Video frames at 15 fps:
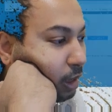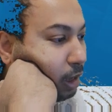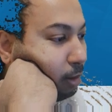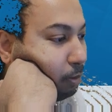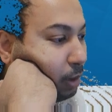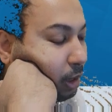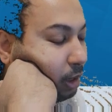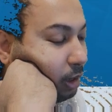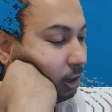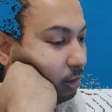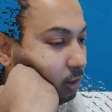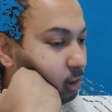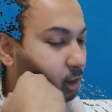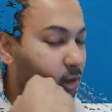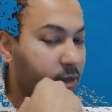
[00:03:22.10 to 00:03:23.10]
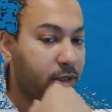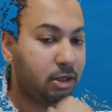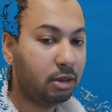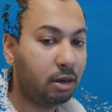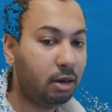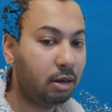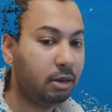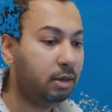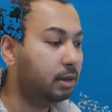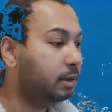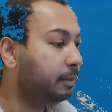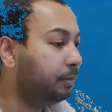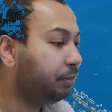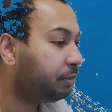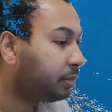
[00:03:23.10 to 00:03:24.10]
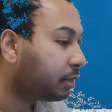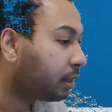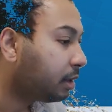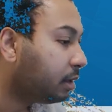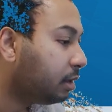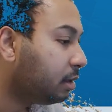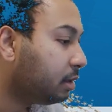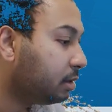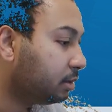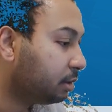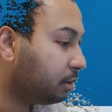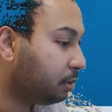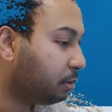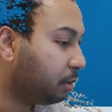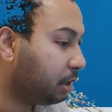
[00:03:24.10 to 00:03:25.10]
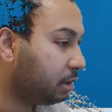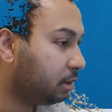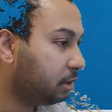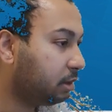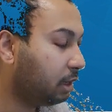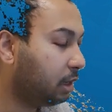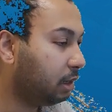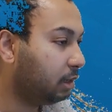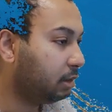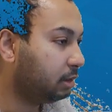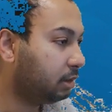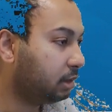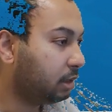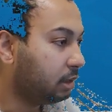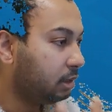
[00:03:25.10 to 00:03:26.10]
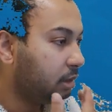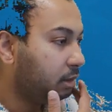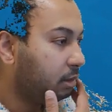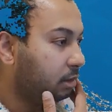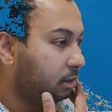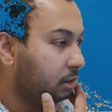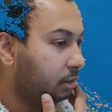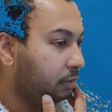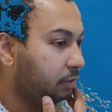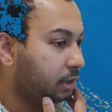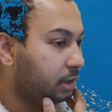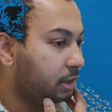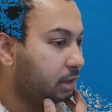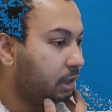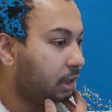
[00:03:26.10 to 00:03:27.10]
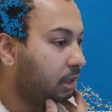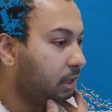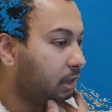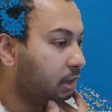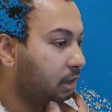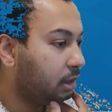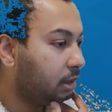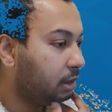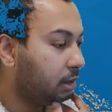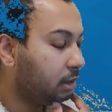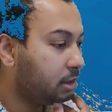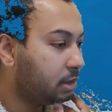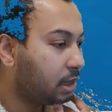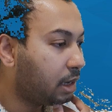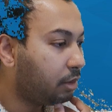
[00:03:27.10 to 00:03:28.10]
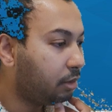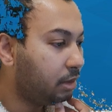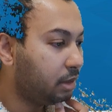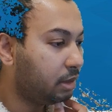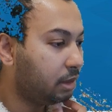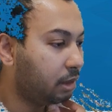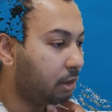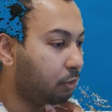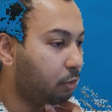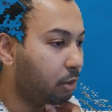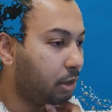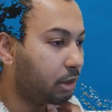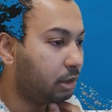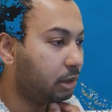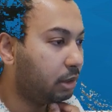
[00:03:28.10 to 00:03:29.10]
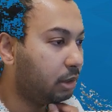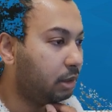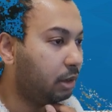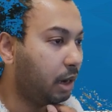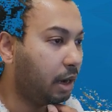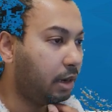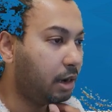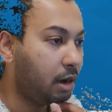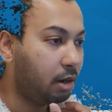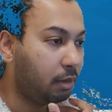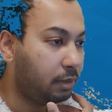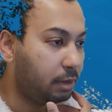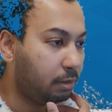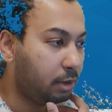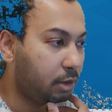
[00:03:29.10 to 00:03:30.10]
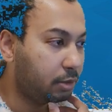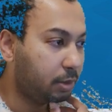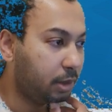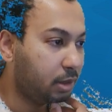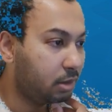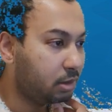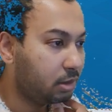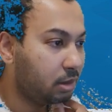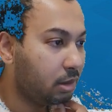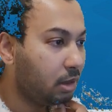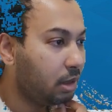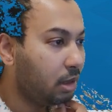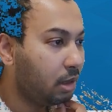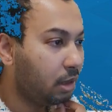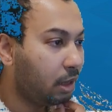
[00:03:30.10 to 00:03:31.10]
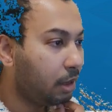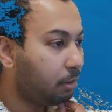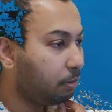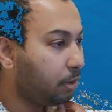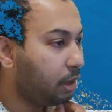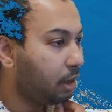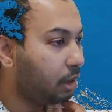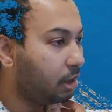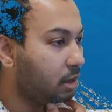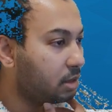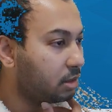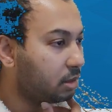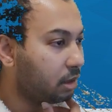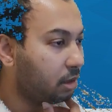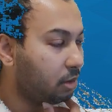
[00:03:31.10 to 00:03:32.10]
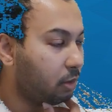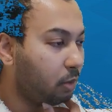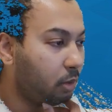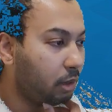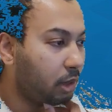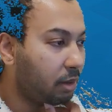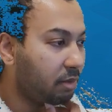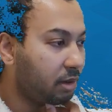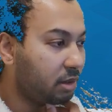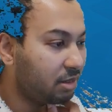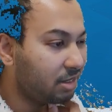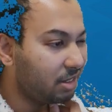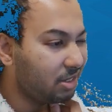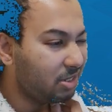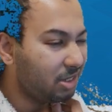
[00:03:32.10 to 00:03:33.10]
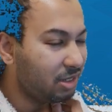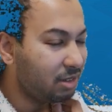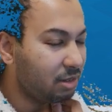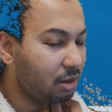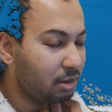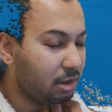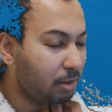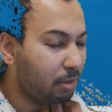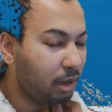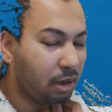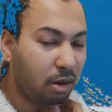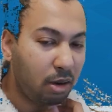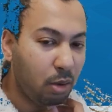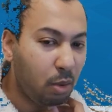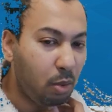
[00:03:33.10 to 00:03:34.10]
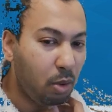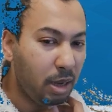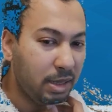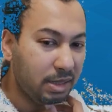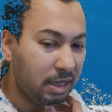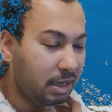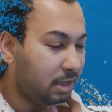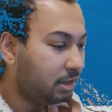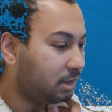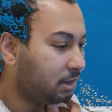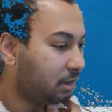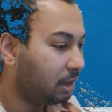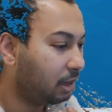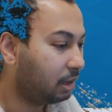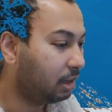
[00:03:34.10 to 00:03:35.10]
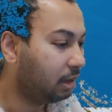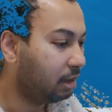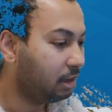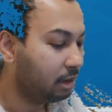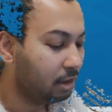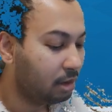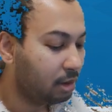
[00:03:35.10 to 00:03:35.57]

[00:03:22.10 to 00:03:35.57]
Kingpin is installed. So once that is done, so first thing, the sound doesn't work right out of the box because Kingpin is an old game and it's using something called OSS, like a